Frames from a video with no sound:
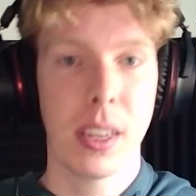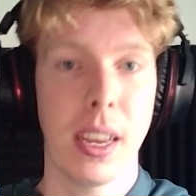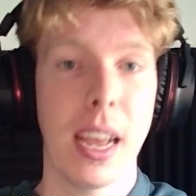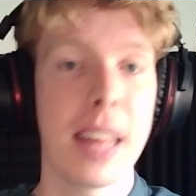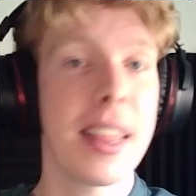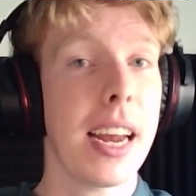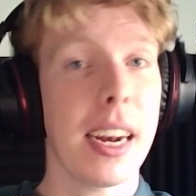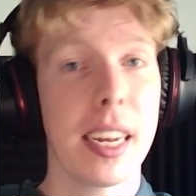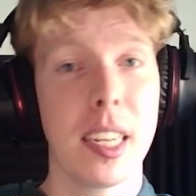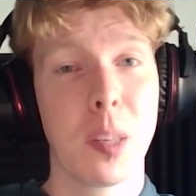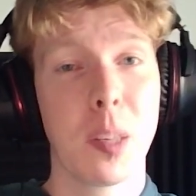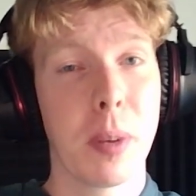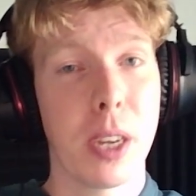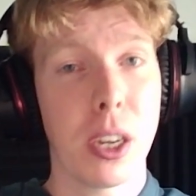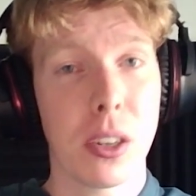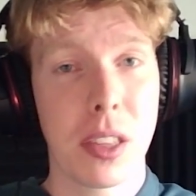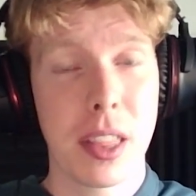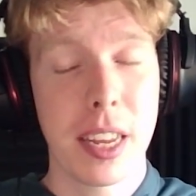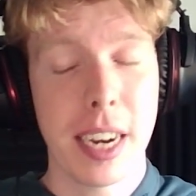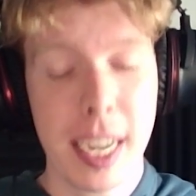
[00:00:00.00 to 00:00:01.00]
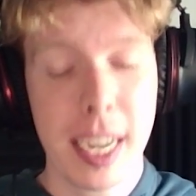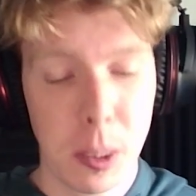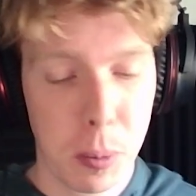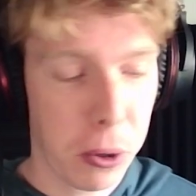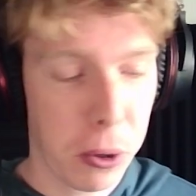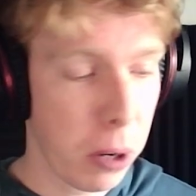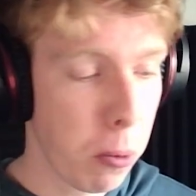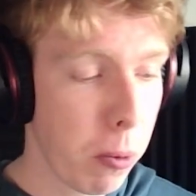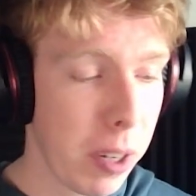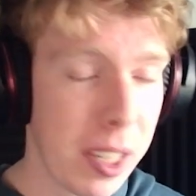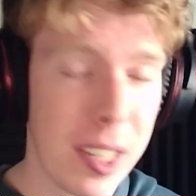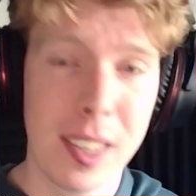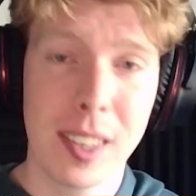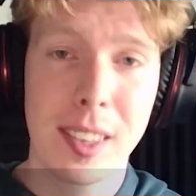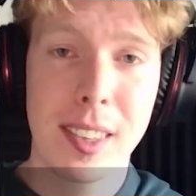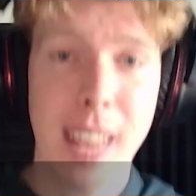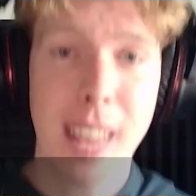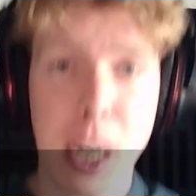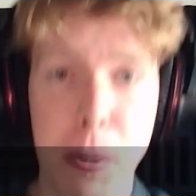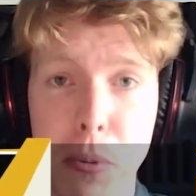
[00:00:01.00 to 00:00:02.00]
And that leads me on to the next point, which is
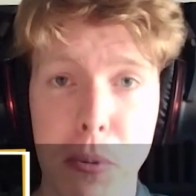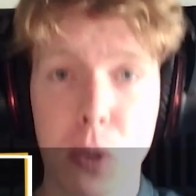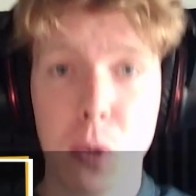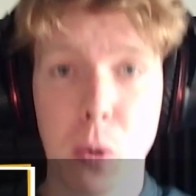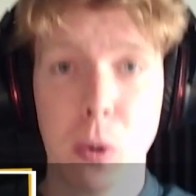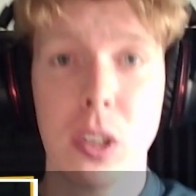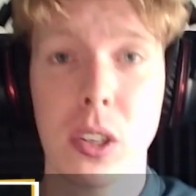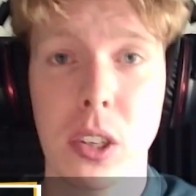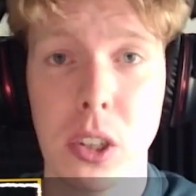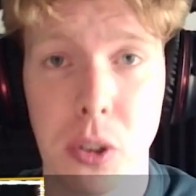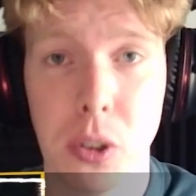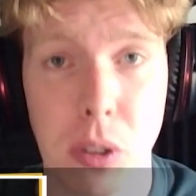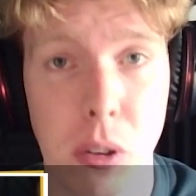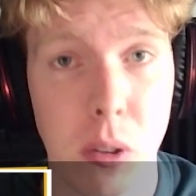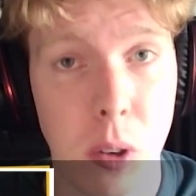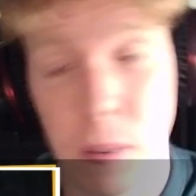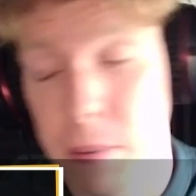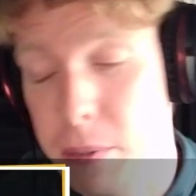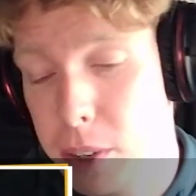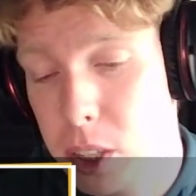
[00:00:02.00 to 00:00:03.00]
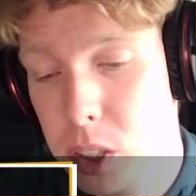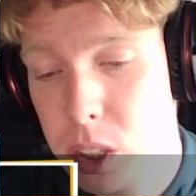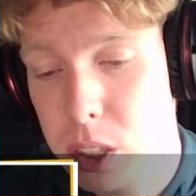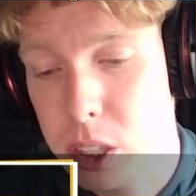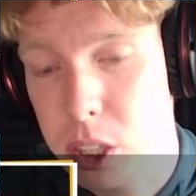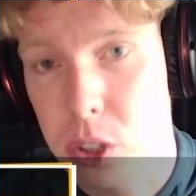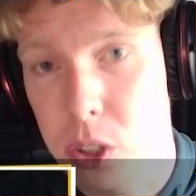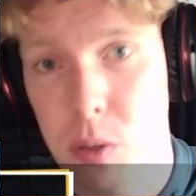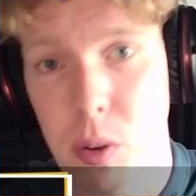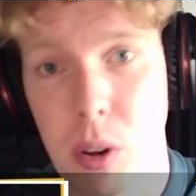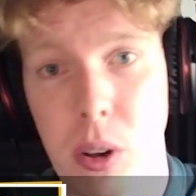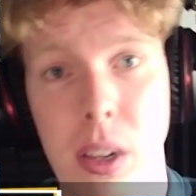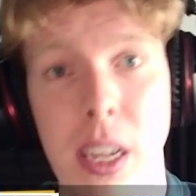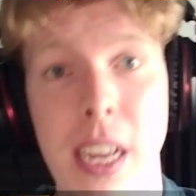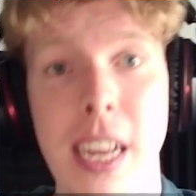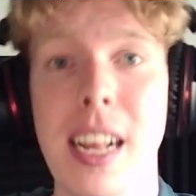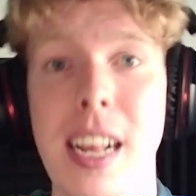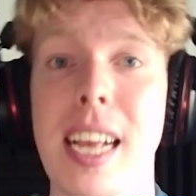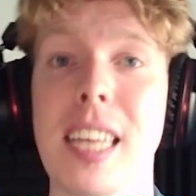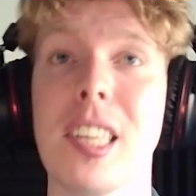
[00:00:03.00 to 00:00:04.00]
set up source control or version control,
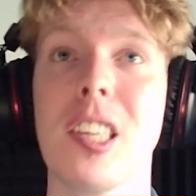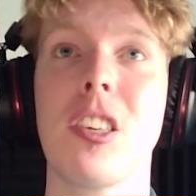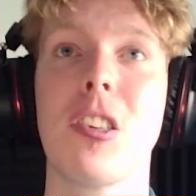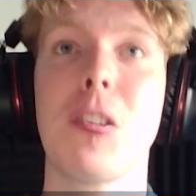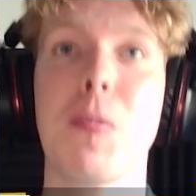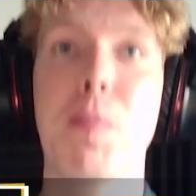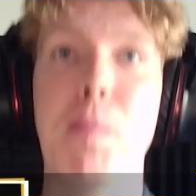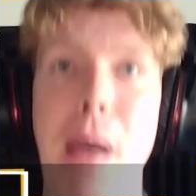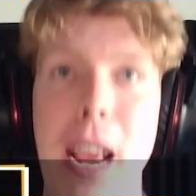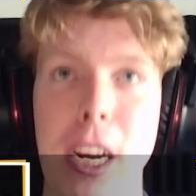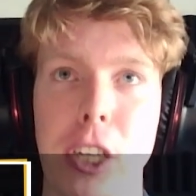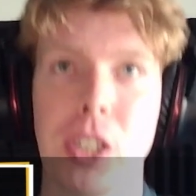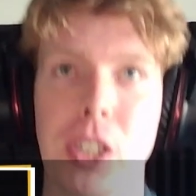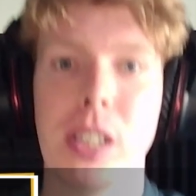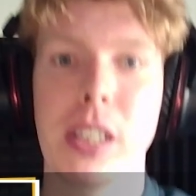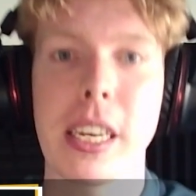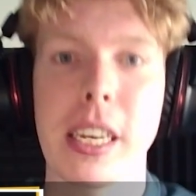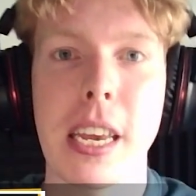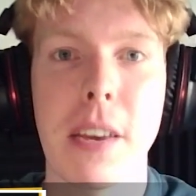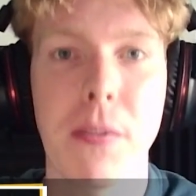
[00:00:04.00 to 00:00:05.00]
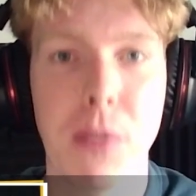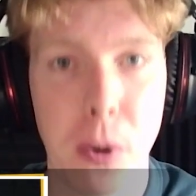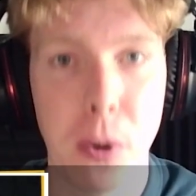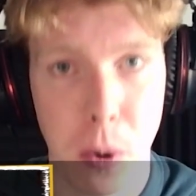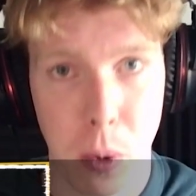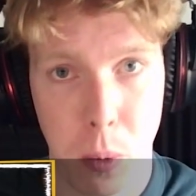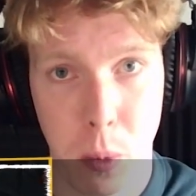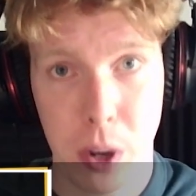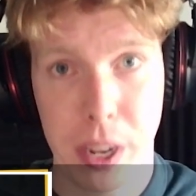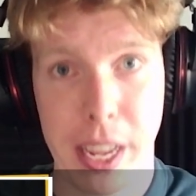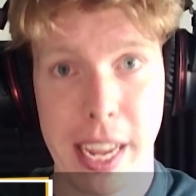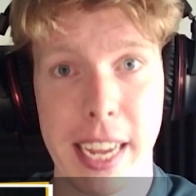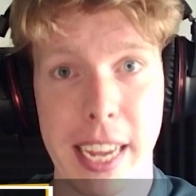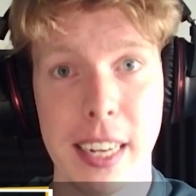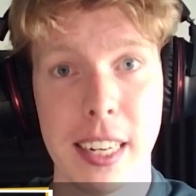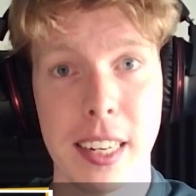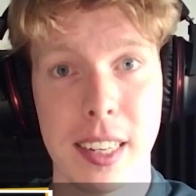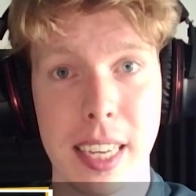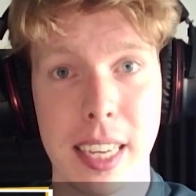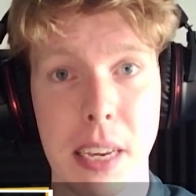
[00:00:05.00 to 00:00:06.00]
especially if you are working in
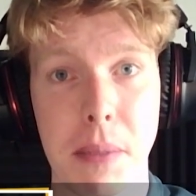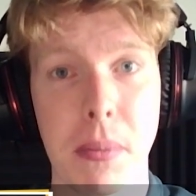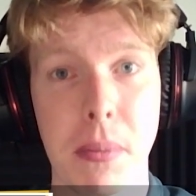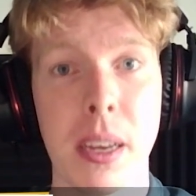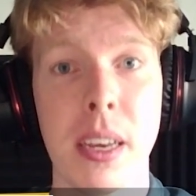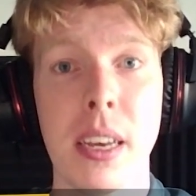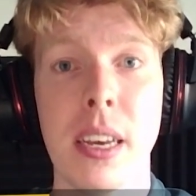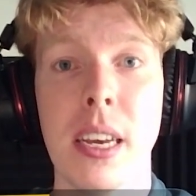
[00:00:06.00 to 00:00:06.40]
a team,